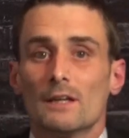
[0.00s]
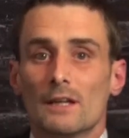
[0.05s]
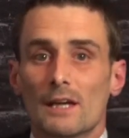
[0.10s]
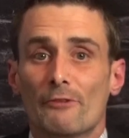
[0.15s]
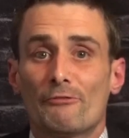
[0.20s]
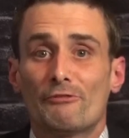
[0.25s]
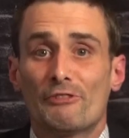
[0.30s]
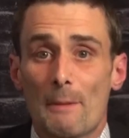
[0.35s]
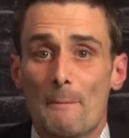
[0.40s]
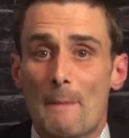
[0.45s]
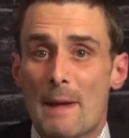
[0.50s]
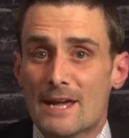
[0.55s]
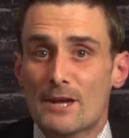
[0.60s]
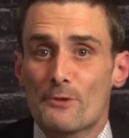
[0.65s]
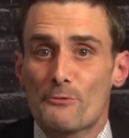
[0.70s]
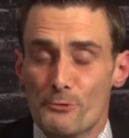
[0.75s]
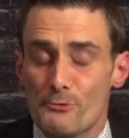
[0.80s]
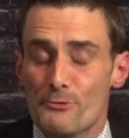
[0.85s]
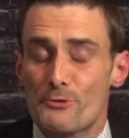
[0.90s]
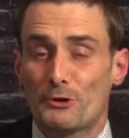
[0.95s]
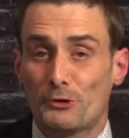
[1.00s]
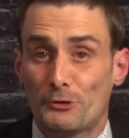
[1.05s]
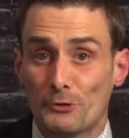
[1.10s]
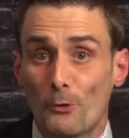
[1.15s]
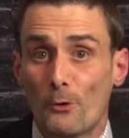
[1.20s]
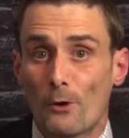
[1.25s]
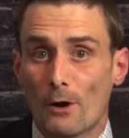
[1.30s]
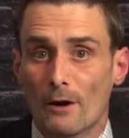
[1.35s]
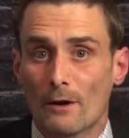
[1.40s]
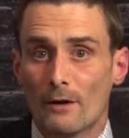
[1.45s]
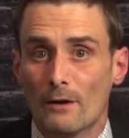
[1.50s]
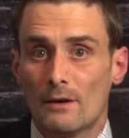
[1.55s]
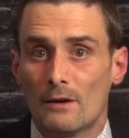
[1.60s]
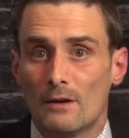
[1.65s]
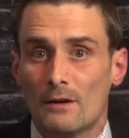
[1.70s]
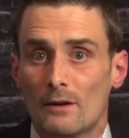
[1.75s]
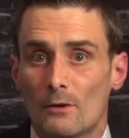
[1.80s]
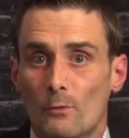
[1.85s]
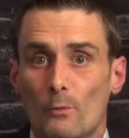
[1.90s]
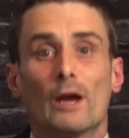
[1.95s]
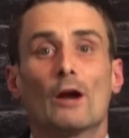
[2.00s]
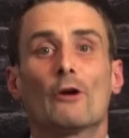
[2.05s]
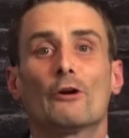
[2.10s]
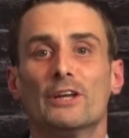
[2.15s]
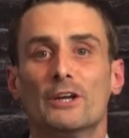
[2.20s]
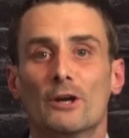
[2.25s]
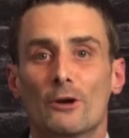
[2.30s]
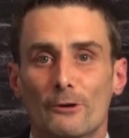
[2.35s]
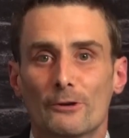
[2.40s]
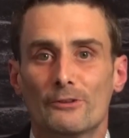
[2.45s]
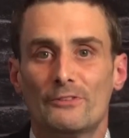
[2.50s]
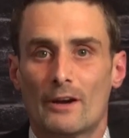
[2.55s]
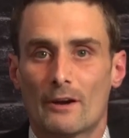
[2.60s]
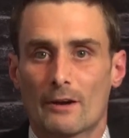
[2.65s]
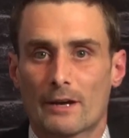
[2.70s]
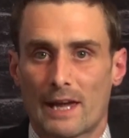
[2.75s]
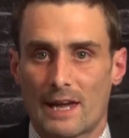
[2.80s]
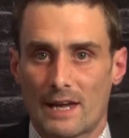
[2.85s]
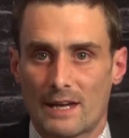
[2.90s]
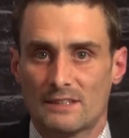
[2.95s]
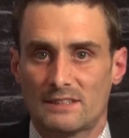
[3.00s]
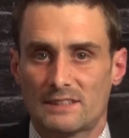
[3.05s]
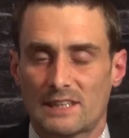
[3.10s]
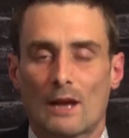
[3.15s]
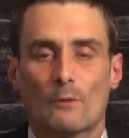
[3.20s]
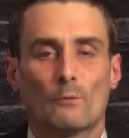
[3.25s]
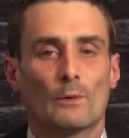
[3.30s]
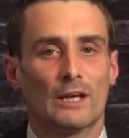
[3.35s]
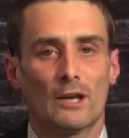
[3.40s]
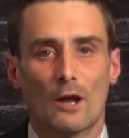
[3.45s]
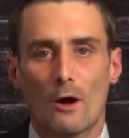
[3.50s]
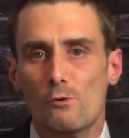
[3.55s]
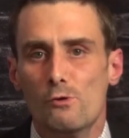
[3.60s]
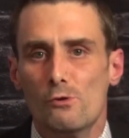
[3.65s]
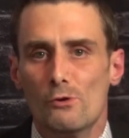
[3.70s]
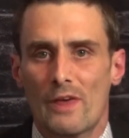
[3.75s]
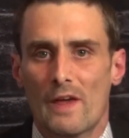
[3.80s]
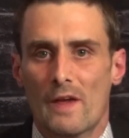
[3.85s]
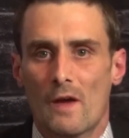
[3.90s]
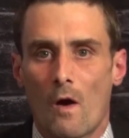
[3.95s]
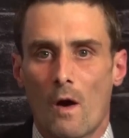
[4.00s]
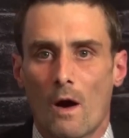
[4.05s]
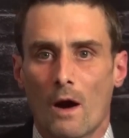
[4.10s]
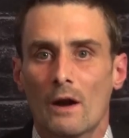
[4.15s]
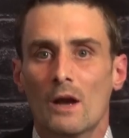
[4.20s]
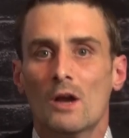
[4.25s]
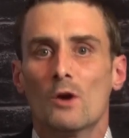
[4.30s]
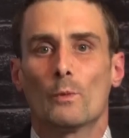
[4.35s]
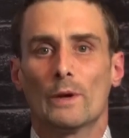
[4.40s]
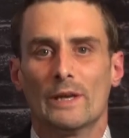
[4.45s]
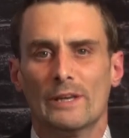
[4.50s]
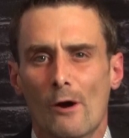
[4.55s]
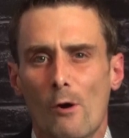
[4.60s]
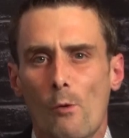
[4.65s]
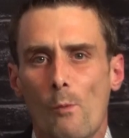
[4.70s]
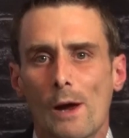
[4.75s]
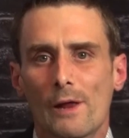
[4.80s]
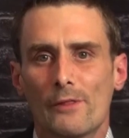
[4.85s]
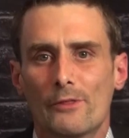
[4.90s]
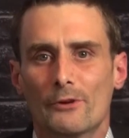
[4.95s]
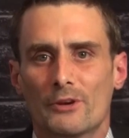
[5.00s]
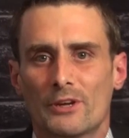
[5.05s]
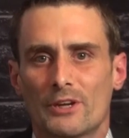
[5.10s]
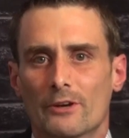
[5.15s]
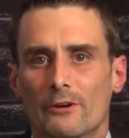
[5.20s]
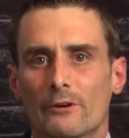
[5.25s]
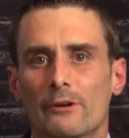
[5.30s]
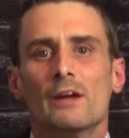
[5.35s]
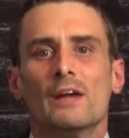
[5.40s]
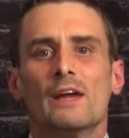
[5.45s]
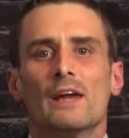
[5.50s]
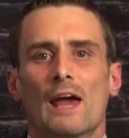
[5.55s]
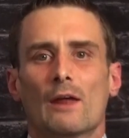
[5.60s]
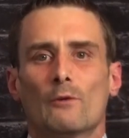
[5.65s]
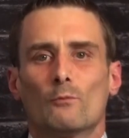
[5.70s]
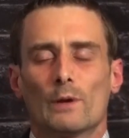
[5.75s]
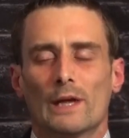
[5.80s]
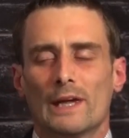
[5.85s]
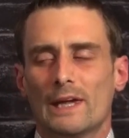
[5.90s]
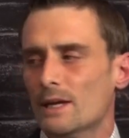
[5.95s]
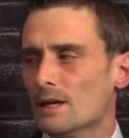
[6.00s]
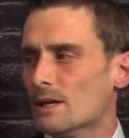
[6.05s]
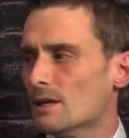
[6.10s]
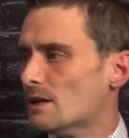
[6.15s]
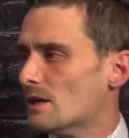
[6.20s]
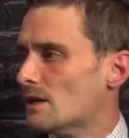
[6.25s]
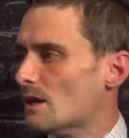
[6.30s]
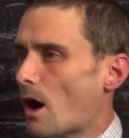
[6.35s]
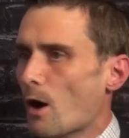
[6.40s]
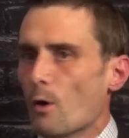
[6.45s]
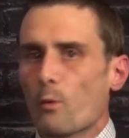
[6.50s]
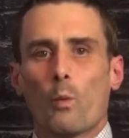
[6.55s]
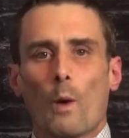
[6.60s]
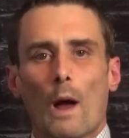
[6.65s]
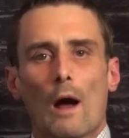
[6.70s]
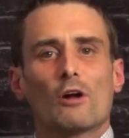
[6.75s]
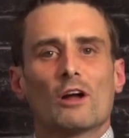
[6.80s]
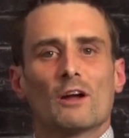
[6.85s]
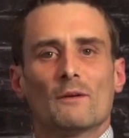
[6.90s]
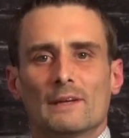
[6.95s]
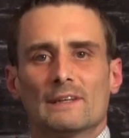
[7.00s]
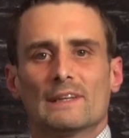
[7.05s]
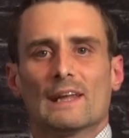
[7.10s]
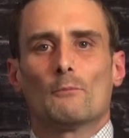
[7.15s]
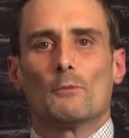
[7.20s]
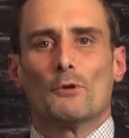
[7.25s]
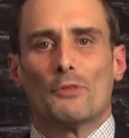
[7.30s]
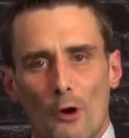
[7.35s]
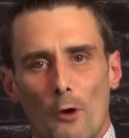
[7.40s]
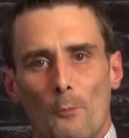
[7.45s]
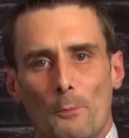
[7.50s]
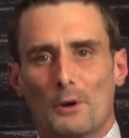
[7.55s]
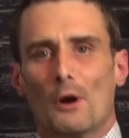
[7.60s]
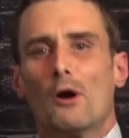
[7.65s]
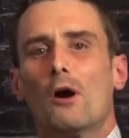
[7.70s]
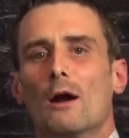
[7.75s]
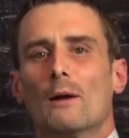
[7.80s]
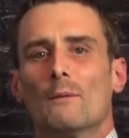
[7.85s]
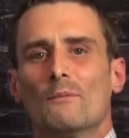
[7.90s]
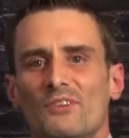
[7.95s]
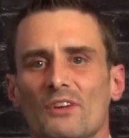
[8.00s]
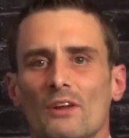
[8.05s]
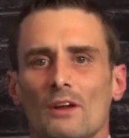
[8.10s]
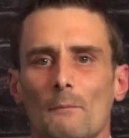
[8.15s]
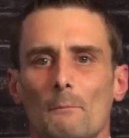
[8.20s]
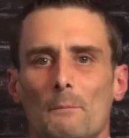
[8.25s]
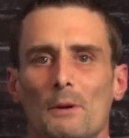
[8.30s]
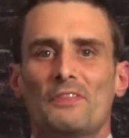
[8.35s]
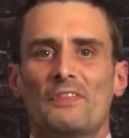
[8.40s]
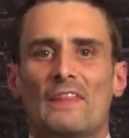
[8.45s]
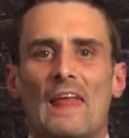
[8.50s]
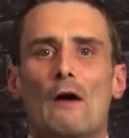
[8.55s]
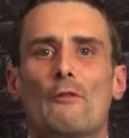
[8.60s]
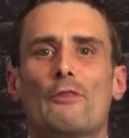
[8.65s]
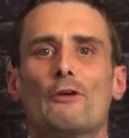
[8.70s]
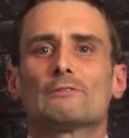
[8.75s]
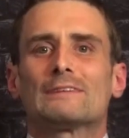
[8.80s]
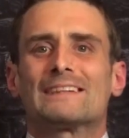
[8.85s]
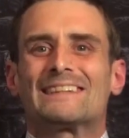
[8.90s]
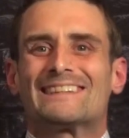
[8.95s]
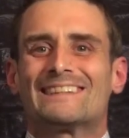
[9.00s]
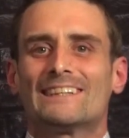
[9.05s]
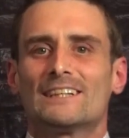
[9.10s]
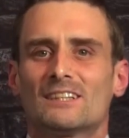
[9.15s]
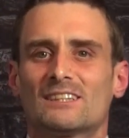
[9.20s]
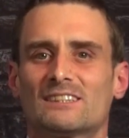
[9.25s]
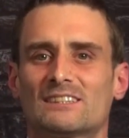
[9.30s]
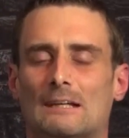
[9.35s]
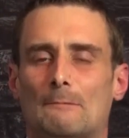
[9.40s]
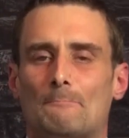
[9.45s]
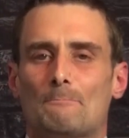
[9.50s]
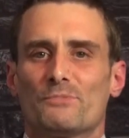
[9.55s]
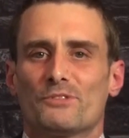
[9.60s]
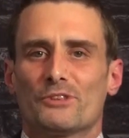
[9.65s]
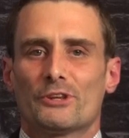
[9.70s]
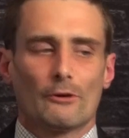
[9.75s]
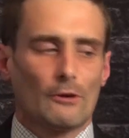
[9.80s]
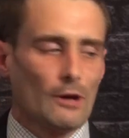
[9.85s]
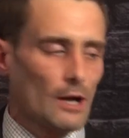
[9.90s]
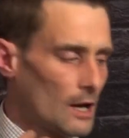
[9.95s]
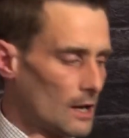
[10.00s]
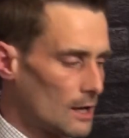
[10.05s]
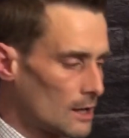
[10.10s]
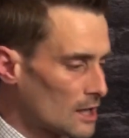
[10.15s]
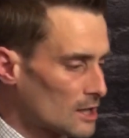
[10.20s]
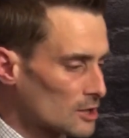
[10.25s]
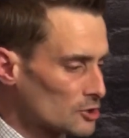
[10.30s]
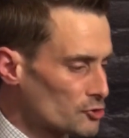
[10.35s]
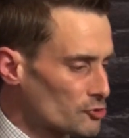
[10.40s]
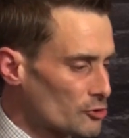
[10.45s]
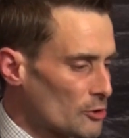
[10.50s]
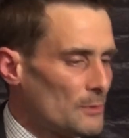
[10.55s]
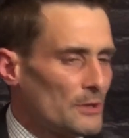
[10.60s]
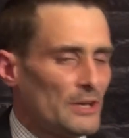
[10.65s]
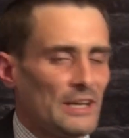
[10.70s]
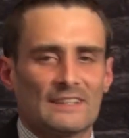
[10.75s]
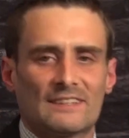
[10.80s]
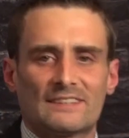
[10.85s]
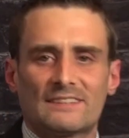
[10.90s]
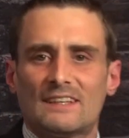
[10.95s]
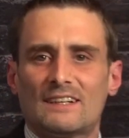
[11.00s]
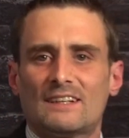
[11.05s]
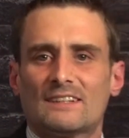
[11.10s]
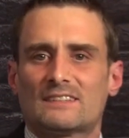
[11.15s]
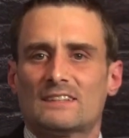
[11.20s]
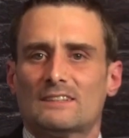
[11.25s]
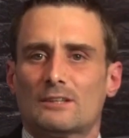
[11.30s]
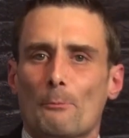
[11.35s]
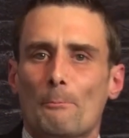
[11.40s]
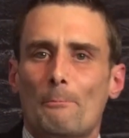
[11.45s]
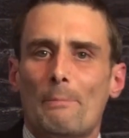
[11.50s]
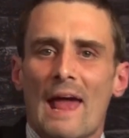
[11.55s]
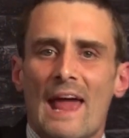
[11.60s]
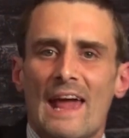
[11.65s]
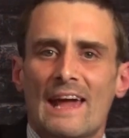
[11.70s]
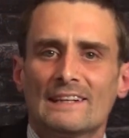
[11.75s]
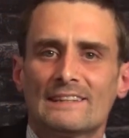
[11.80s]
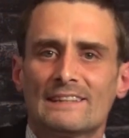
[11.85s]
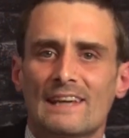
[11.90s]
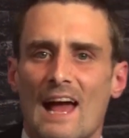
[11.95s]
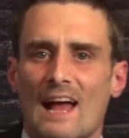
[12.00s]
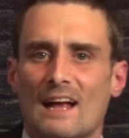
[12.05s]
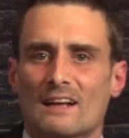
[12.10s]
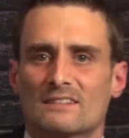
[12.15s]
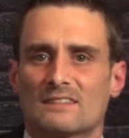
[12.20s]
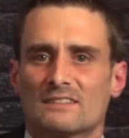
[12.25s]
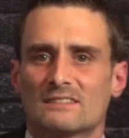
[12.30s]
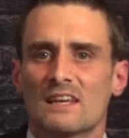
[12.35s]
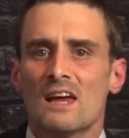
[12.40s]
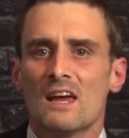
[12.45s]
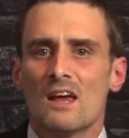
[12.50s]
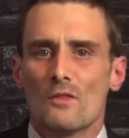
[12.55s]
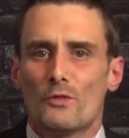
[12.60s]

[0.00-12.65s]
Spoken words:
If they make it through the door, we already heard their case, and we know who they are, we know why they're here, and we are welcoming them with open arms, but now they're a citizen. They're a contributing citizen. They're paying taxes.